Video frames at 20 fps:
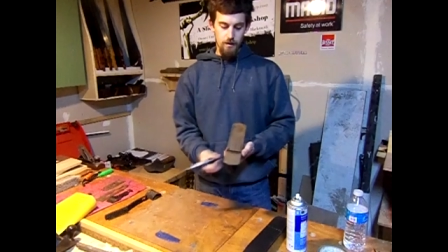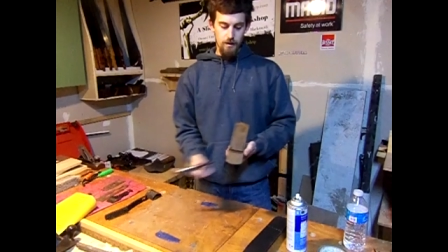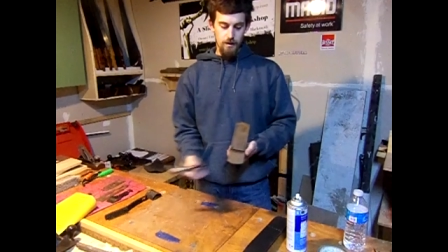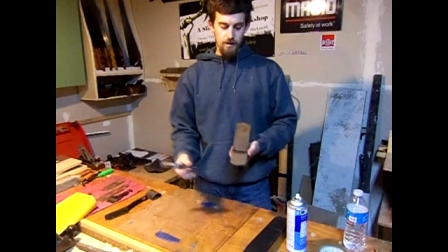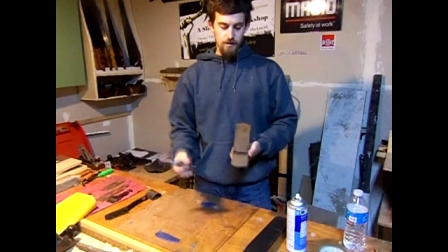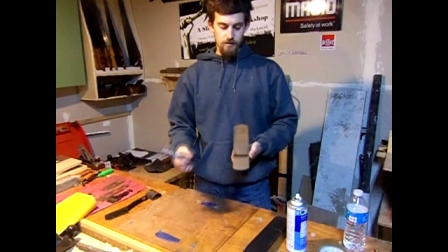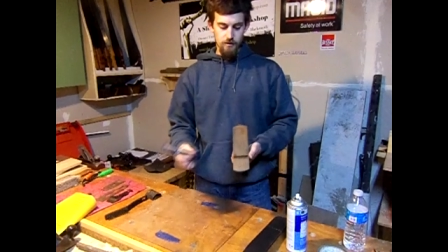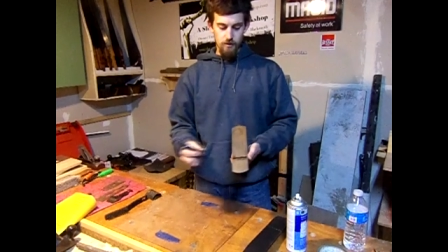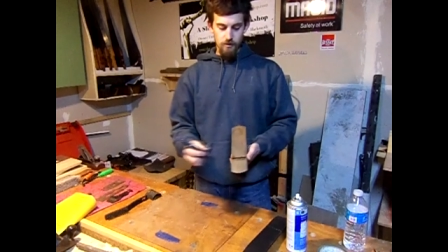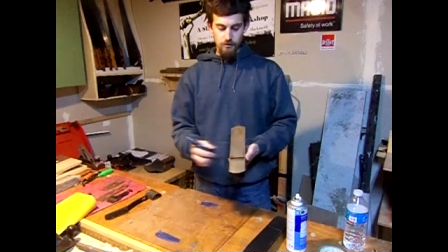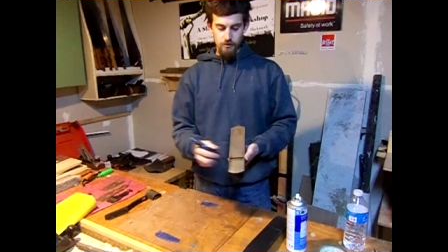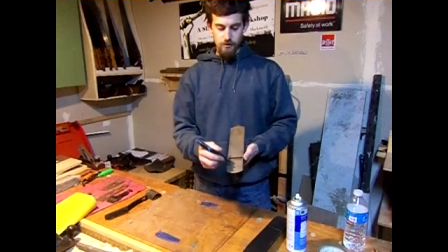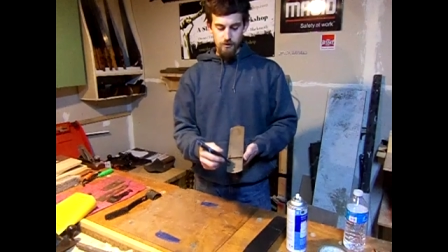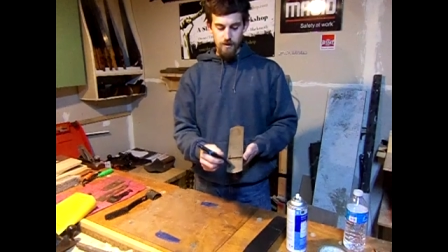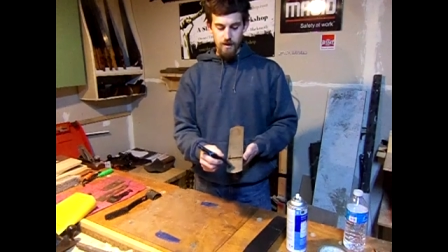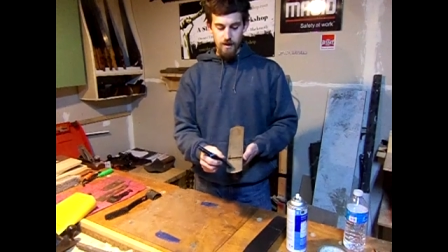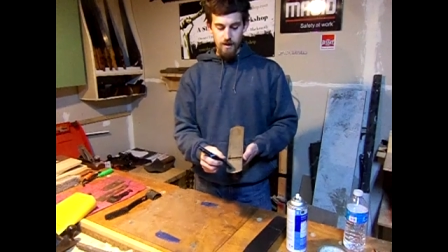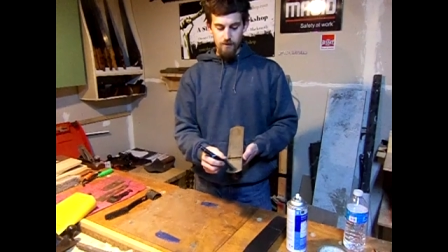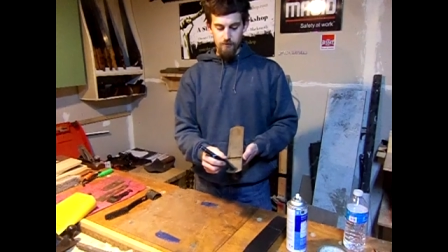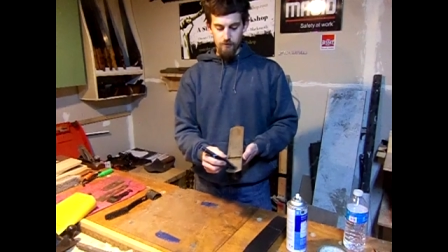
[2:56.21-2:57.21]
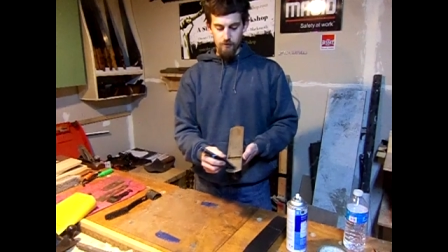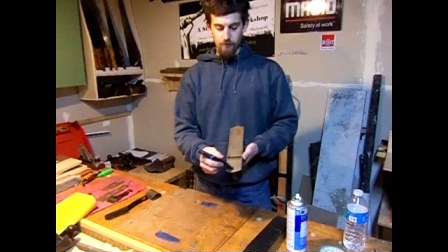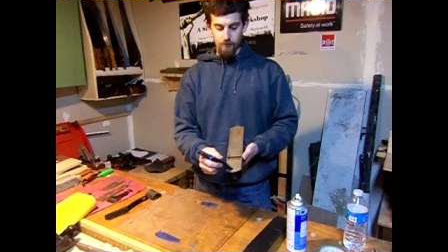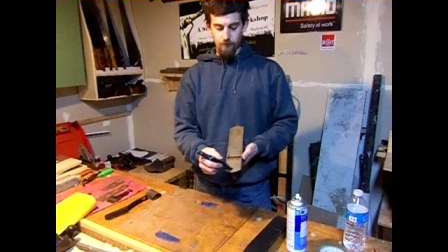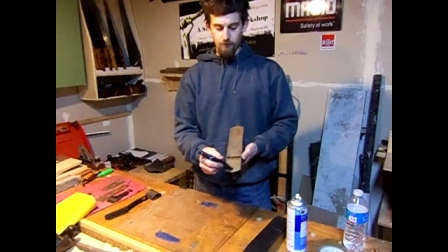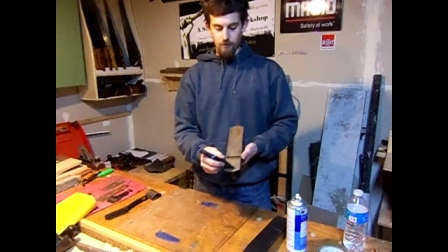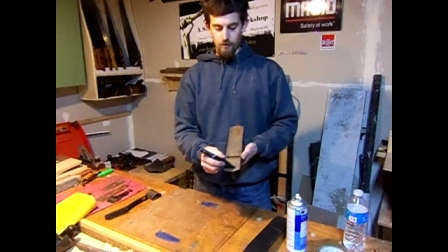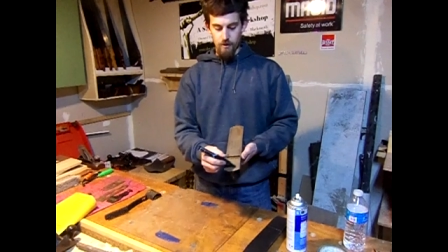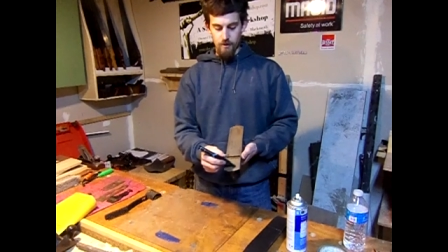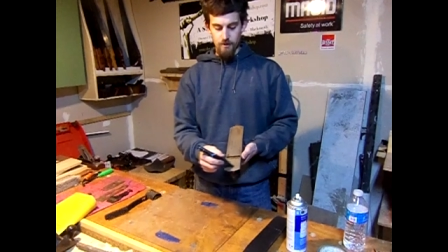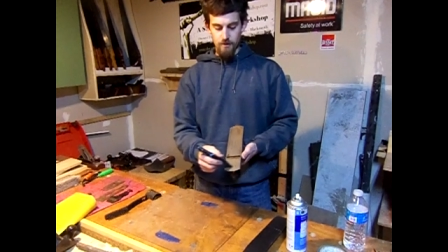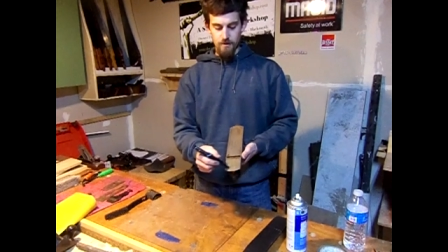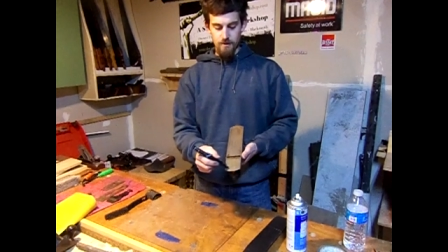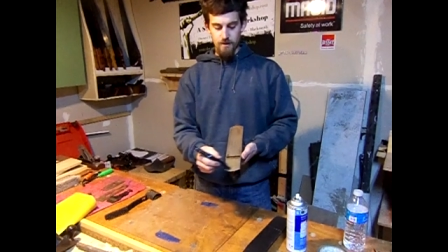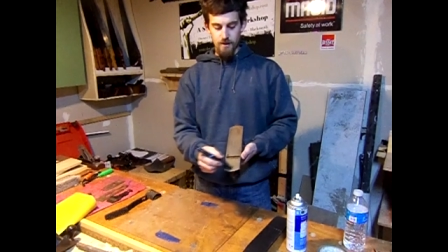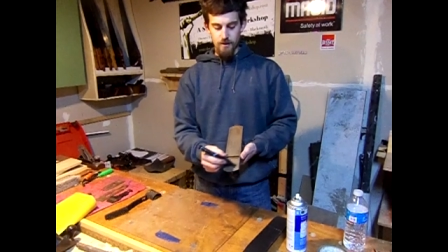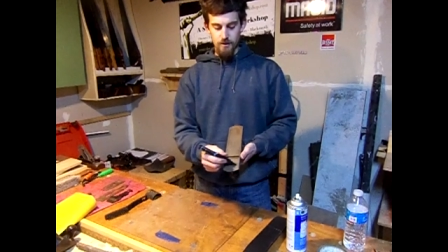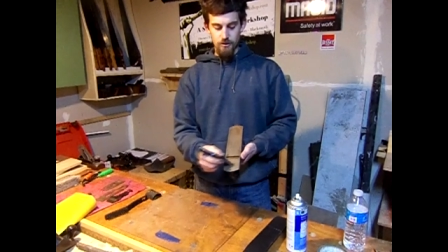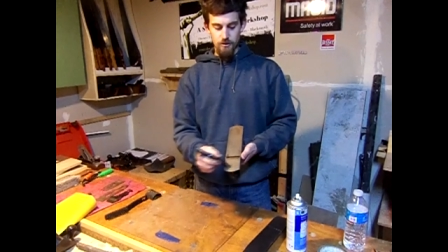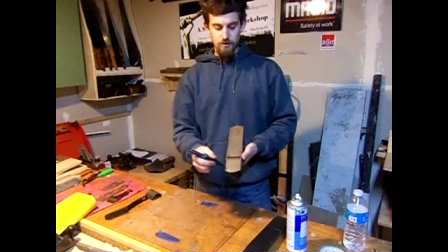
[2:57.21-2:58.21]
As long as you have the front
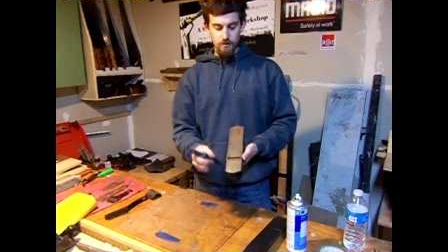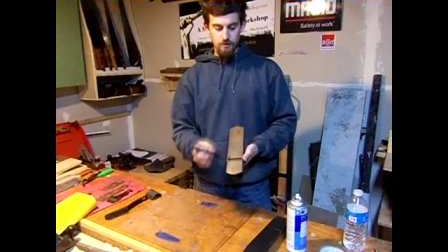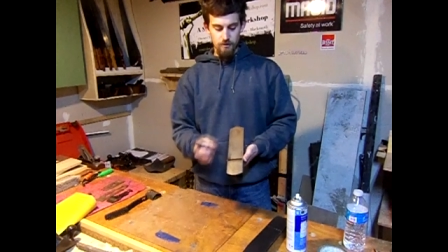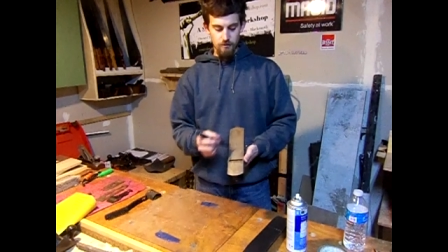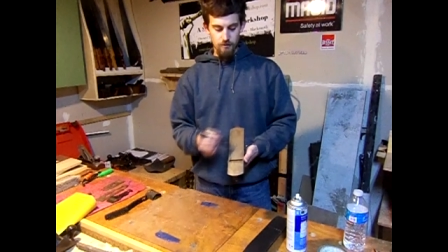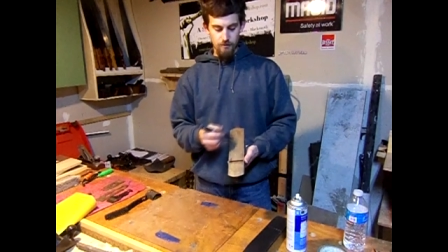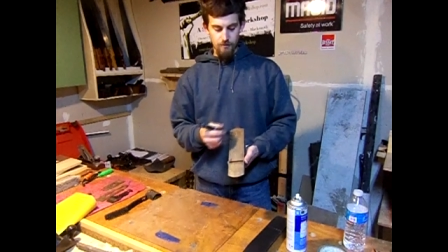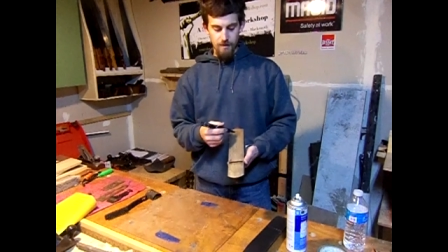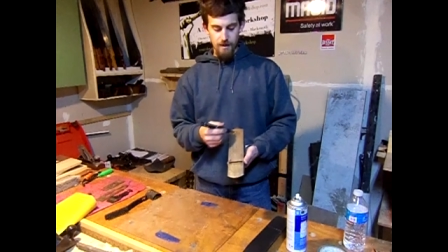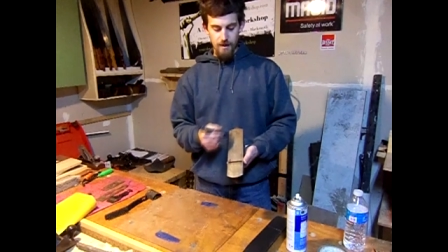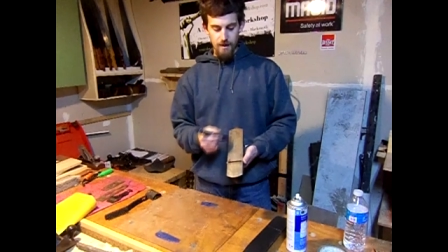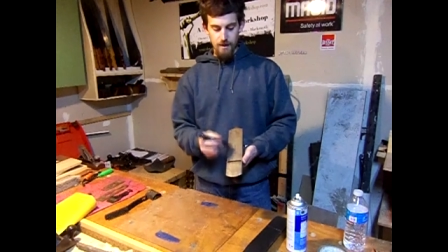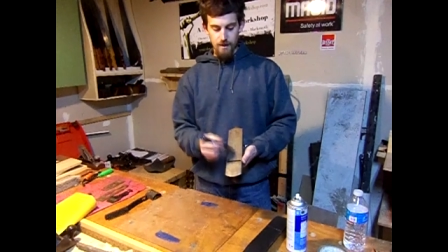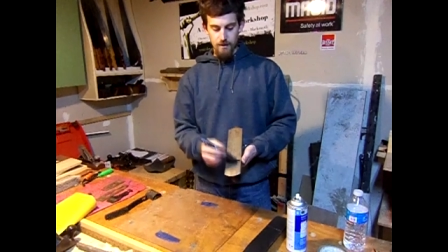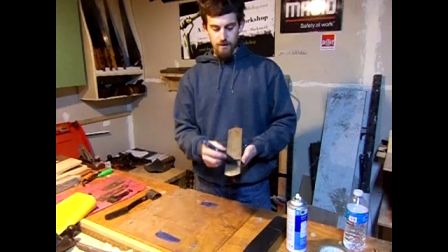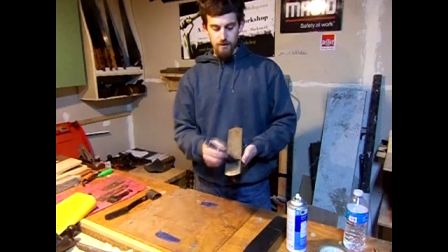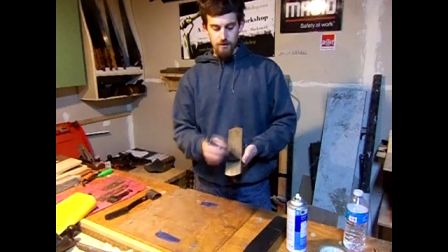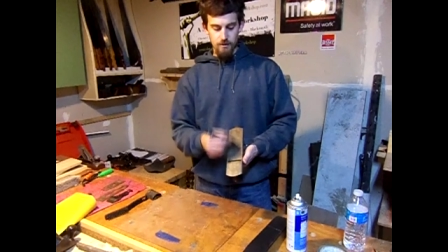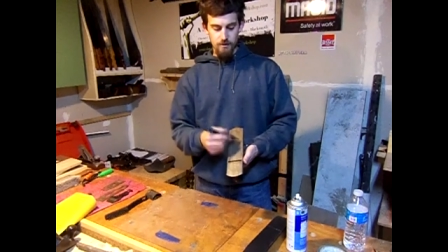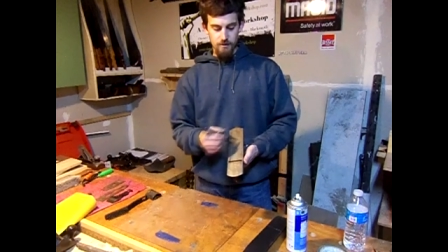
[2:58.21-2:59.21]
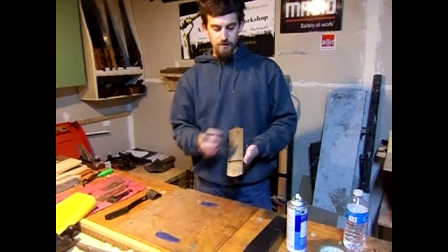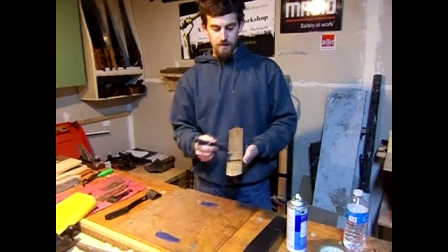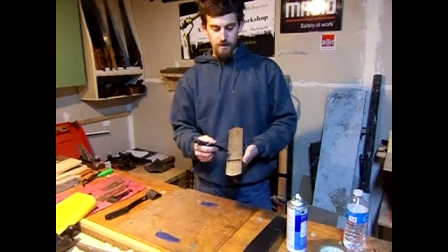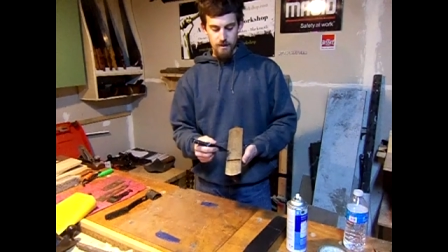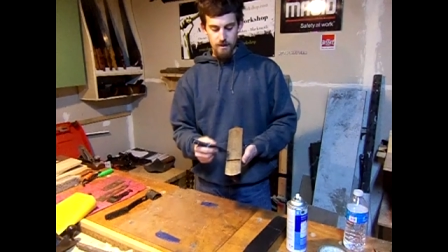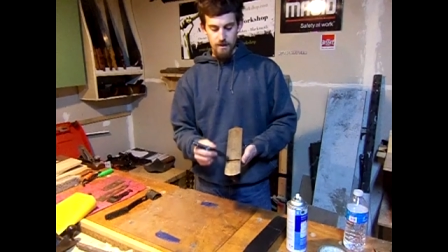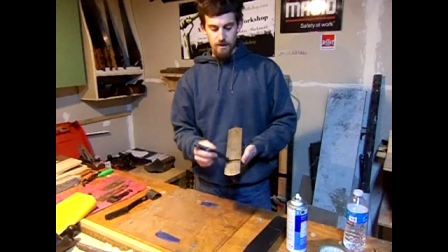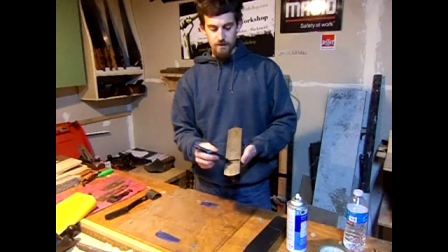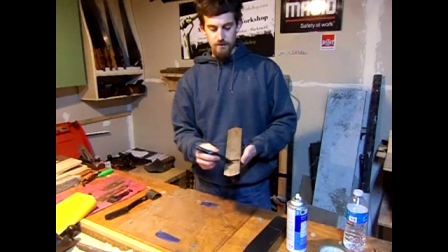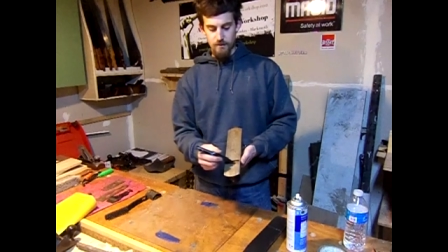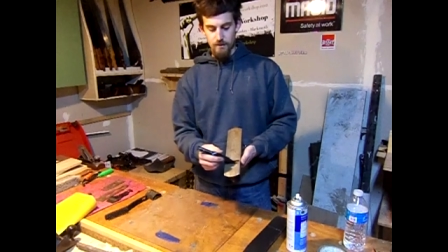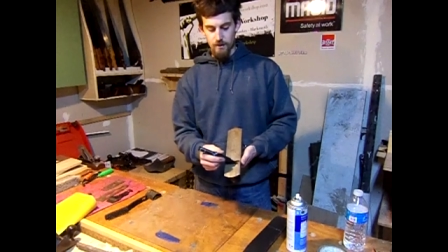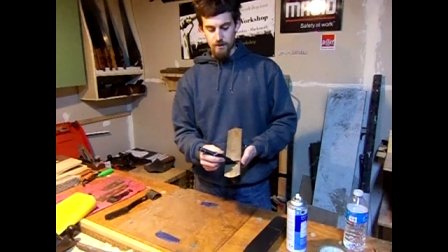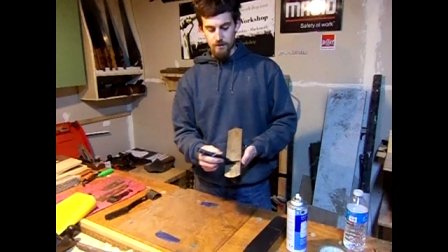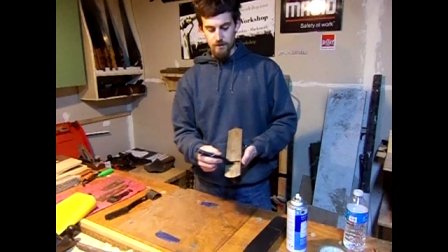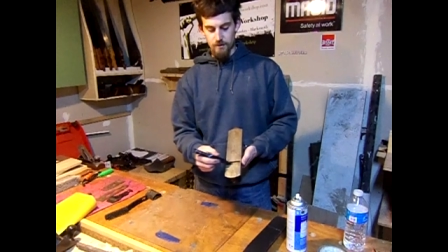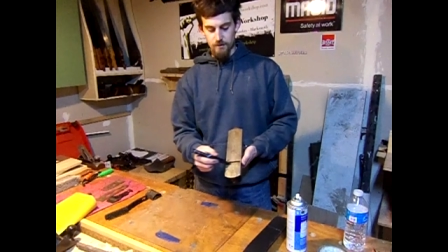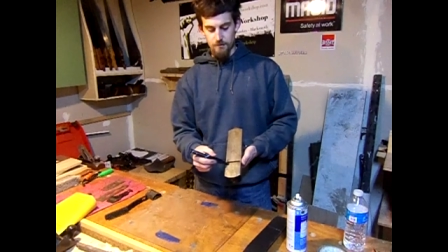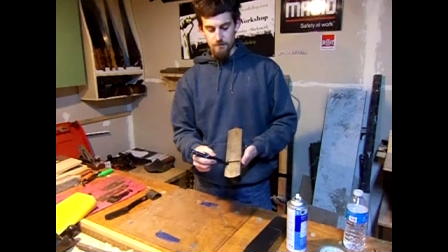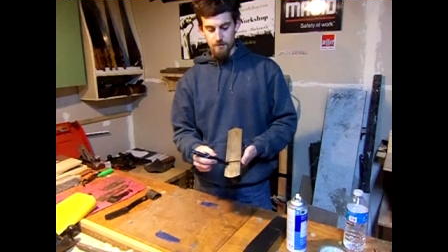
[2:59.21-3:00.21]
section, the back, the sides, and this